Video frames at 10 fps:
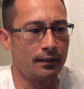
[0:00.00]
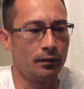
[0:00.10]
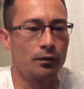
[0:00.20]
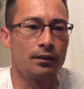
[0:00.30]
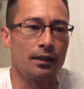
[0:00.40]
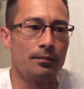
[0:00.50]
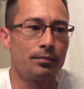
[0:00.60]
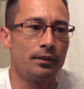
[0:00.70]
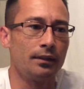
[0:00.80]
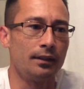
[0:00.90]
looked
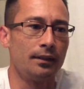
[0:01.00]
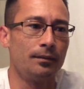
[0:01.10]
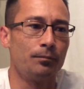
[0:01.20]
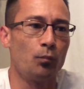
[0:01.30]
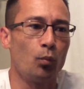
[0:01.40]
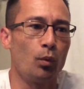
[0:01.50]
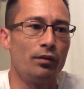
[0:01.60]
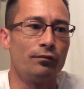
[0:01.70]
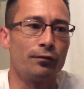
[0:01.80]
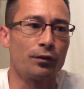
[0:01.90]
up
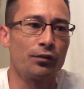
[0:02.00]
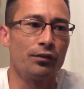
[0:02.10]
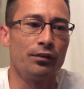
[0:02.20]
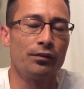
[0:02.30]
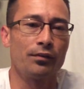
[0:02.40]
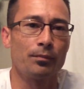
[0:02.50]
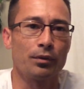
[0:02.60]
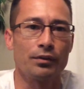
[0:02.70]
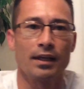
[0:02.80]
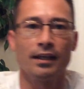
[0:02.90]
what verses
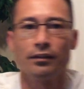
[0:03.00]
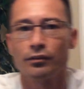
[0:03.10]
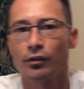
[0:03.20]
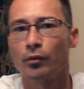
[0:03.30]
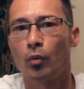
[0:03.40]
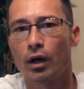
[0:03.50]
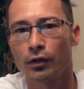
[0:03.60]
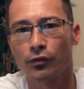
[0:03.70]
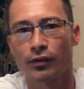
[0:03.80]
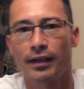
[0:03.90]
pertain to the
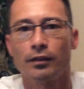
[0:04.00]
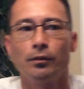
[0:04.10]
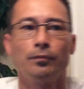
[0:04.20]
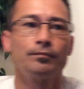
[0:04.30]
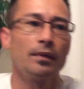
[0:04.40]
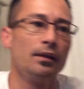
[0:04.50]
water cycle.